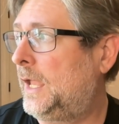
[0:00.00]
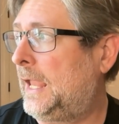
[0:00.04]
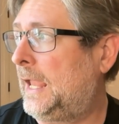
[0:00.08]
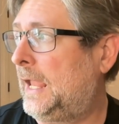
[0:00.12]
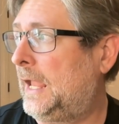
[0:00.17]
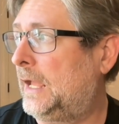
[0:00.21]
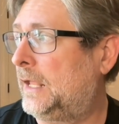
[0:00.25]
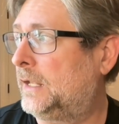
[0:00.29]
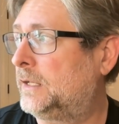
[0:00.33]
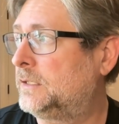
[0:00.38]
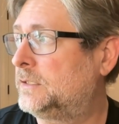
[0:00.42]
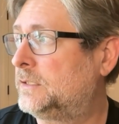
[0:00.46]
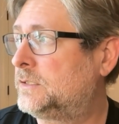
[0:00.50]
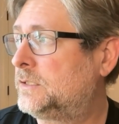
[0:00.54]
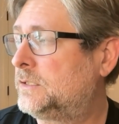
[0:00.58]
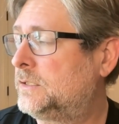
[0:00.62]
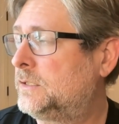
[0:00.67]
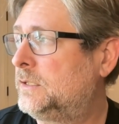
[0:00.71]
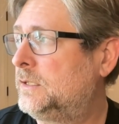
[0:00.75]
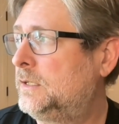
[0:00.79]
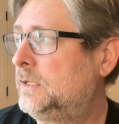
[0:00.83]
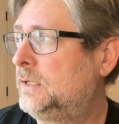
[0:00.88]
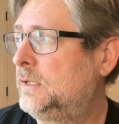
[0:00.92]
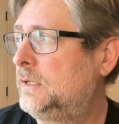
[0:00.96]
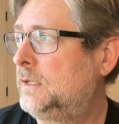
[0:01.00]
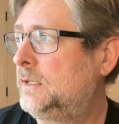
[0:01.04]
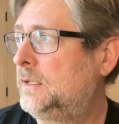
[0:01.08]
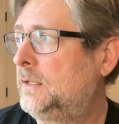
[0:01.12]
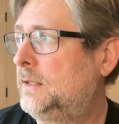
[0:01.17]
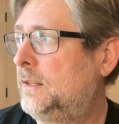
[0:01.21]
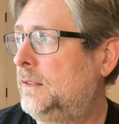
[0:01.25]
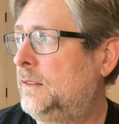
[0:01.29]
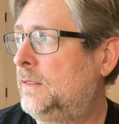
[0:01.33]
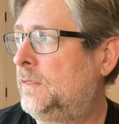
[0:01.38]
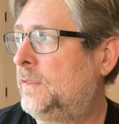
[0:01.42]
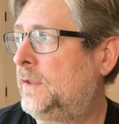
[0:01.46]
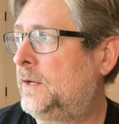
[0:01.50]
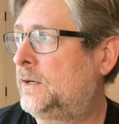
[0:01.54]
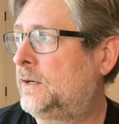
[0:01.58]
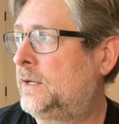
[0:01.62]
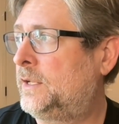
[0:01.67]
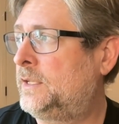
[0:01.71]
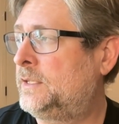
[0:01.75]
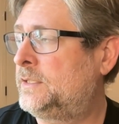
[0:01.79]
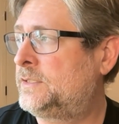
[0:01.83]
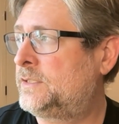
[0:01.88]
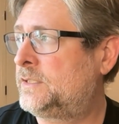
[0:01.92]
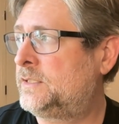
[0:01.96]
And
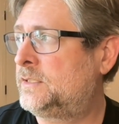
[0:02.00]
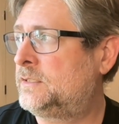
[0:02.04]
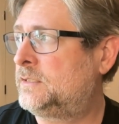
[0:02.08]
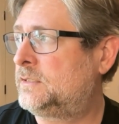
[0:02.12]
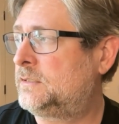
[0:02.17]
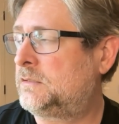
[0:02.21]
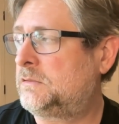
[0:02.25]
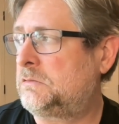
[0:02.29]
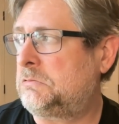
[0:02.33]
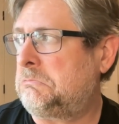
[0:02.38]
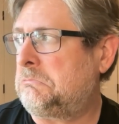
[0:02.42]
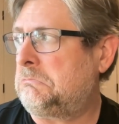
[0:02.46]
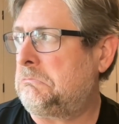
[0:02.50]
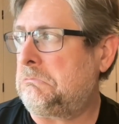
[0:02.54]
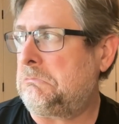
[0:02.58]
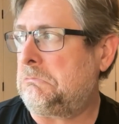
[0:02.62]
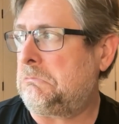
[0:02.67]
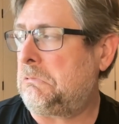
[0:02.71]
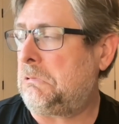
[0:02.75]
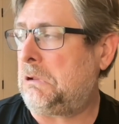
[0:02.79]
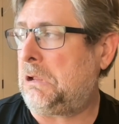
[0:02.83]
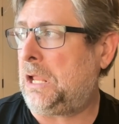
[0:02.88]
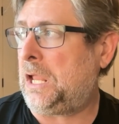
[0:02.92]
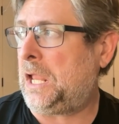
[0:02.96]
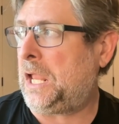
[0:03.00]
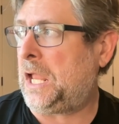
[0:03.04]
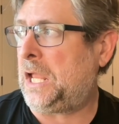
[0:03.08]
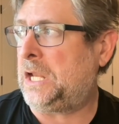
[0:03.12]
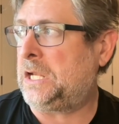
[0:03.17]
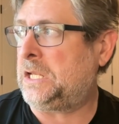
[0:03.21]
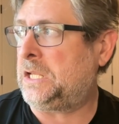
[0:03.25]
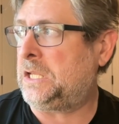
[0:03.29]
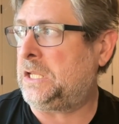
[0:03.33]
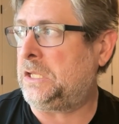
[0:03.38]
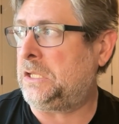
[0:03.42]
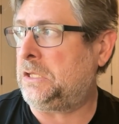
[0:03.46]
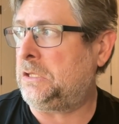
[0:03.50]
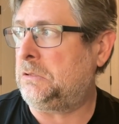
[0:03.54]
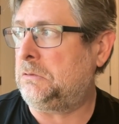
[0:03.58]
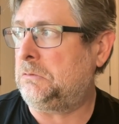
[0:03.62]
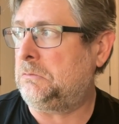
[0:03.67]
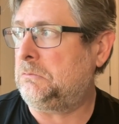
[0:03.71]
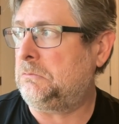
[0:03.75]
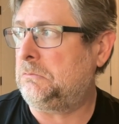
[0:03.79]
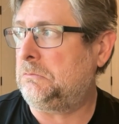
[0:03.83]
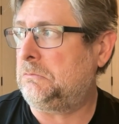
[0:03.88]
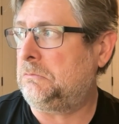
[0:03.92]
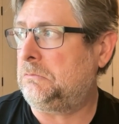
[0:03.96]
there isn't any
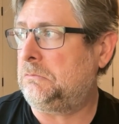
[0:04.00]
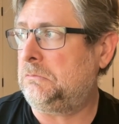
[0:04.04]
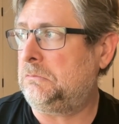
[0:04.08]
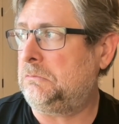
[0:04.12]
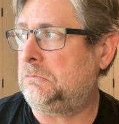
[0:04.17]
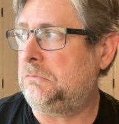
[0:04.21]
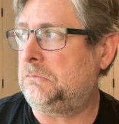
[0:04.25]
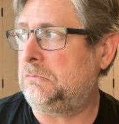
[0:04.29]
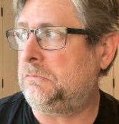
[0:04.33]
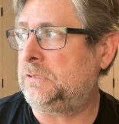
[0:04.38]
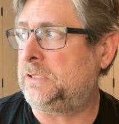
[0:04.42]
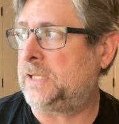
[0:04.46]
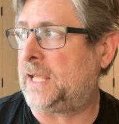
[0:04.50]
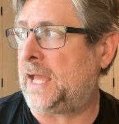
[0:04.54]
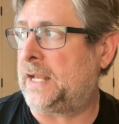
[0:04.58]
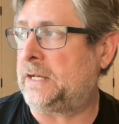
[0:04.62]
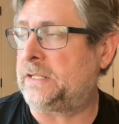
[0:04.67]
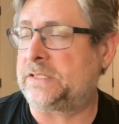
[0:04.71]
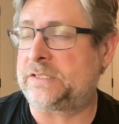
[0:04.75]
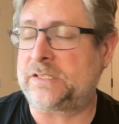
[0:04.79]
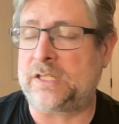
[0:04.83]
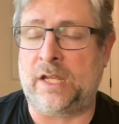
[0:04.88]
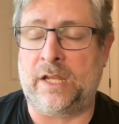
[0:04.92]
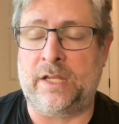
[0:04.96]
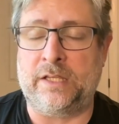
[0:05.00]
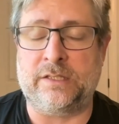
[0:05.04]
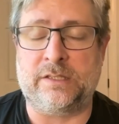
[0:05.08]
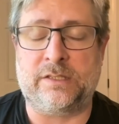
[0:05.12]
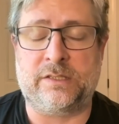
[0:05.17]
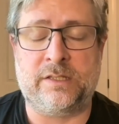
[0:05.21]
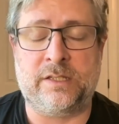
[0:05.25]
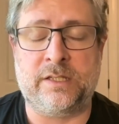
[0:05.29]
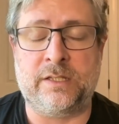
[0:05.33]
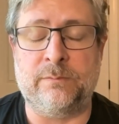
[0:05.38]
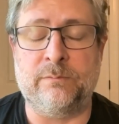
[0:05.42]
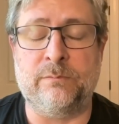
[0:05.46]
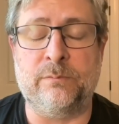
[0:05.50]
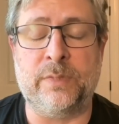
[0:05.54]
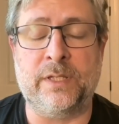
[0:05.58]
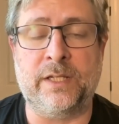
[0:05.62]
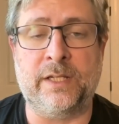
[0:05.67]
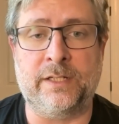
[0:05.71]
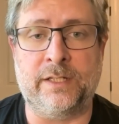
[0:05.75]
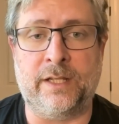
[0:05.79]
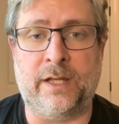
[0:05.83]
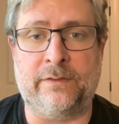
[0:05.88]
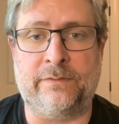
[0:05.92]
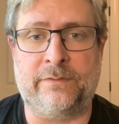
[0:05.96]
data science team
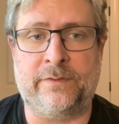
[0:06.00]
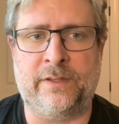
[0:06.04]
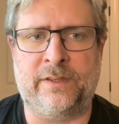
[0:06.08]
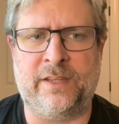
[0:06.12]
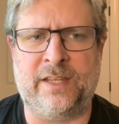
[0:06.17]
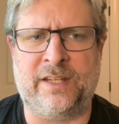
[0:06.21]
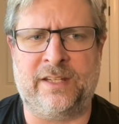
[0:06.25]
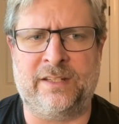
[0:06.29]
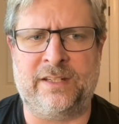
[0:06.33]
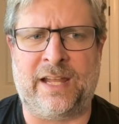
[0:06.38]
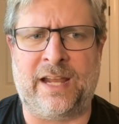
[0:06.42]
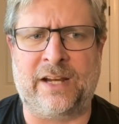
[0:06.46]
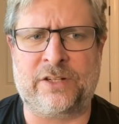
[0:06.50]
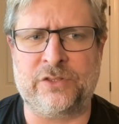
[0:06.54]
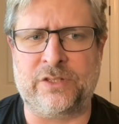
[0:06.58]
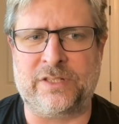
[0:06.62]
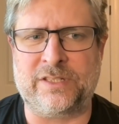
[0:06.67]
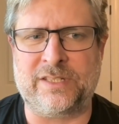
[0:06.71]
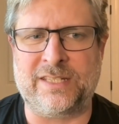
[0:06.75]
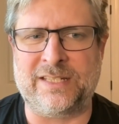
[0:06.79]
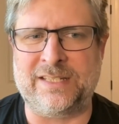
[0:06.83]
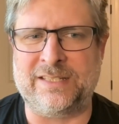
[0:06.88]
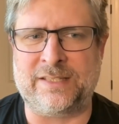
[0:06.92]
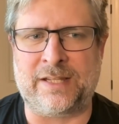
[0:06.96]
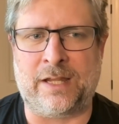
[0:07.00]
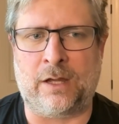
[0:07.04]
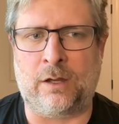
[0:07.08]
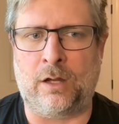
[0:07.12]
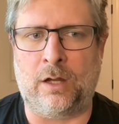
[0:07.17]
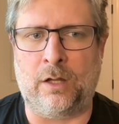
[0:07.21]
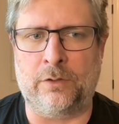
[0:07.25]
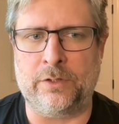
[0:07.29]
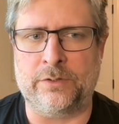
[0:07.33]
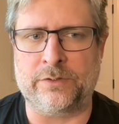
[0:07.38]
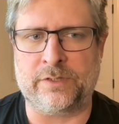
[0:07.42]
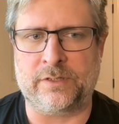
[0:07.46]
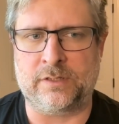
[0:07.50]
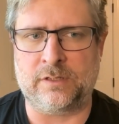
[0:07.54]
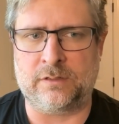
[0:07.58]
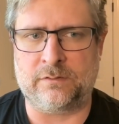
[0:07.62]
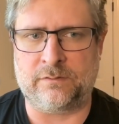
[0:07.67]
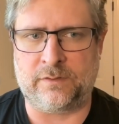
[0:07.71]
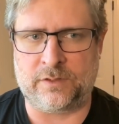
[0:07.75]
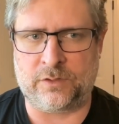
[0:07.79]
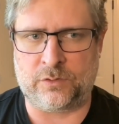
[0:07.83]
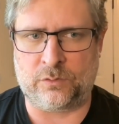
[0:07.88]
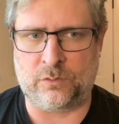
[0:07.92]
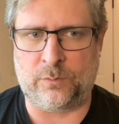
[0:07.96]
big enough that they could actually tease out all those
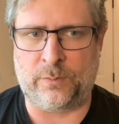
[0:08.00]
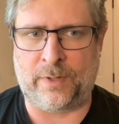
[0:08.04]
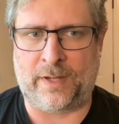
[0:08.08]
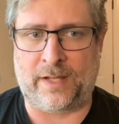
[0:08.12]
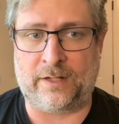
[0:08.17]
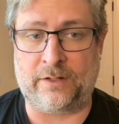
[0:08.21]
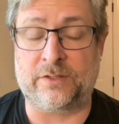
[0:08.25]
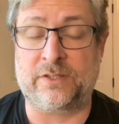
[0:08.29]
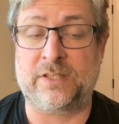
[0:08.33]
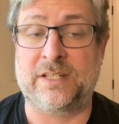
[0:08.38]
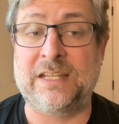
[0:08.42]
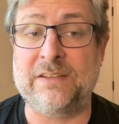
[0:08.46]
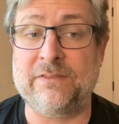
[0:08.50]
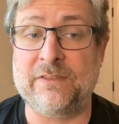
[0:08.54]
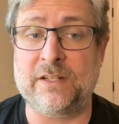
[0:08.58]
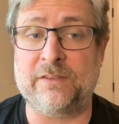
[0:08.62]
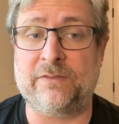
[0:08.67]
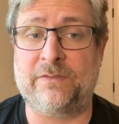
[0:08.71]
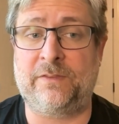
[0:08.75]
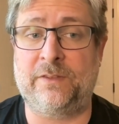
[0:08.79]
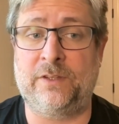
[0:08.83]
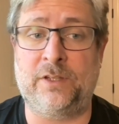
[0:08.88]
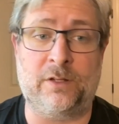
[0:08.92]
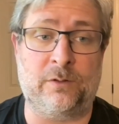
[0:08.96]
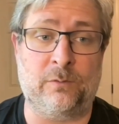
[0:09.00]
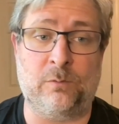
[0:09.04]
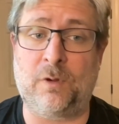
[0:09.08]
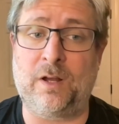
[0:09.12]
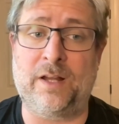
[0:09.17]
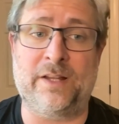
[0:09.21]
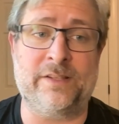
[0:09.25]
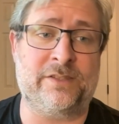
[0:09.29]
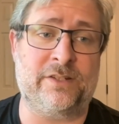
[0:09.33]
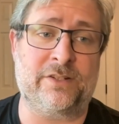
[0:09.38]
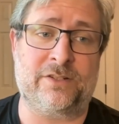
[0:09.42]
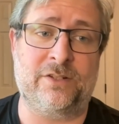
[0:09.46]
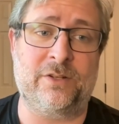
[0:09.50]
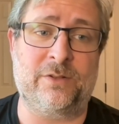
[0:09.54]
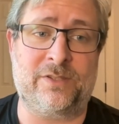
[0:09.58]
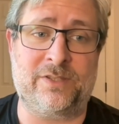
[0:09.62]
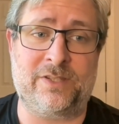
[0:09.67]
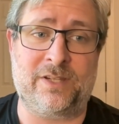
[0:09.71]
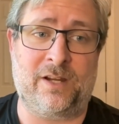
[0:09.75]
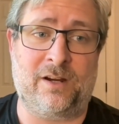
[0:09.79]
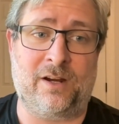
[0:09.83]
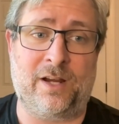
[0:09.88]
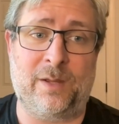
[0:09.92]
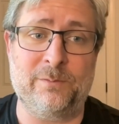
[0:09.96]
individual patterns. Even if there's no
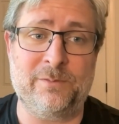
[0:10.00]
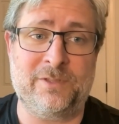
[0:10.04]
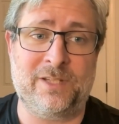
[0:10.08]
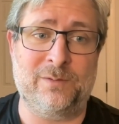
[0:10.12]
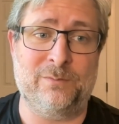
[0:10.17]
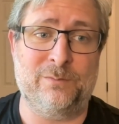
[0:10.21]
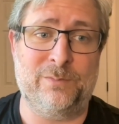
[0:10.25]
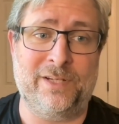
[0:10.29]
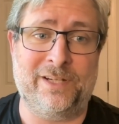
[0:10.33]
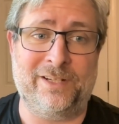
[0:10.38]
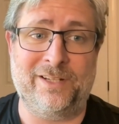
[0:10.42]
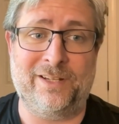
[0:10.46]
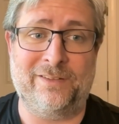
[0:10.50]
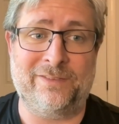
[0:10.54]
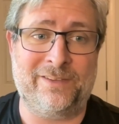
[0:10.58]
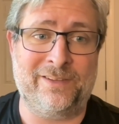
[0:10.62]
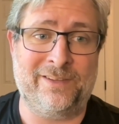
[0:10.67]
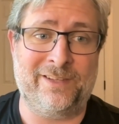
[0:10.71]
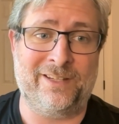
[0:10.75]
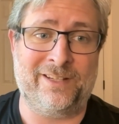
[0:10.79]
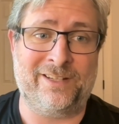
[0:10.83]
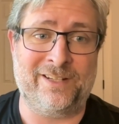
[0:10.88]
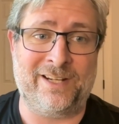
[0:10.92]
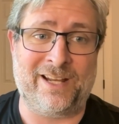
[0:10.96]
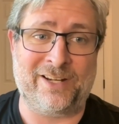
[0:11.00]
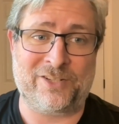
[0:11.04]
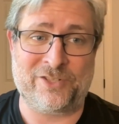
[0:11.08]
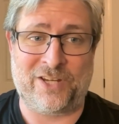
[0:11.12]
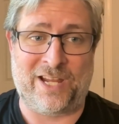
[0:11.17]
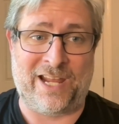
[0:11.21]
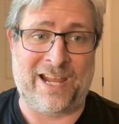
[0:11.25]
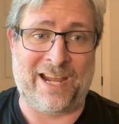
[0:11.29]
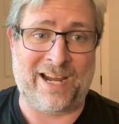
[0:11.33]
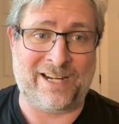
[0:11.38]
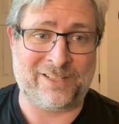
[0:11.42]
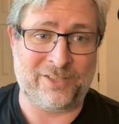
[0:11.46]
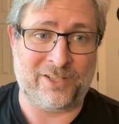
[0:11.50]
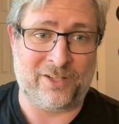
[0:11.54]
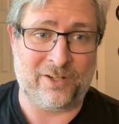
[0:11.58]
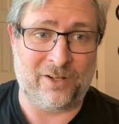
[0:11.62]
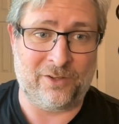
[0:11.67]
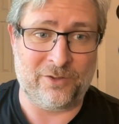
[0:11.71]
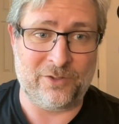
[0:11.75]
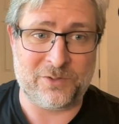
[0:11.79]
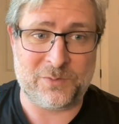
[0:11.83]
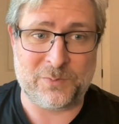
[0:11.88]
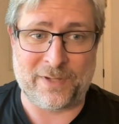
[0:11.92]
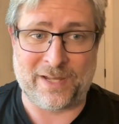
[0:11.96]
CRM team big enough that they could actually act on
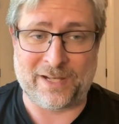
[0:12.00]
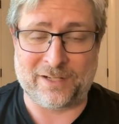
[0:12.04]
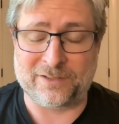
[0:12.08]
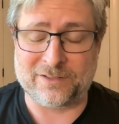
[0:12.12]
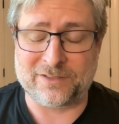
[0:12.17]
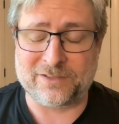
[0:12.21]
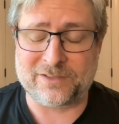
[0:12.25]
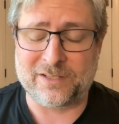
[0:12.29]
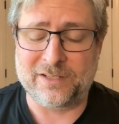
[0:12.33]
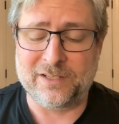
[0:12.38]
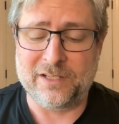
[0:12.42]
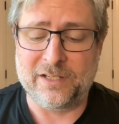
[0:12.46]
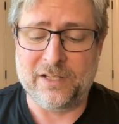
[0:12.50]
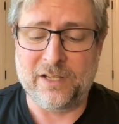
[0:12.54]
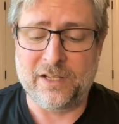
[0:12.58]
all those patterns.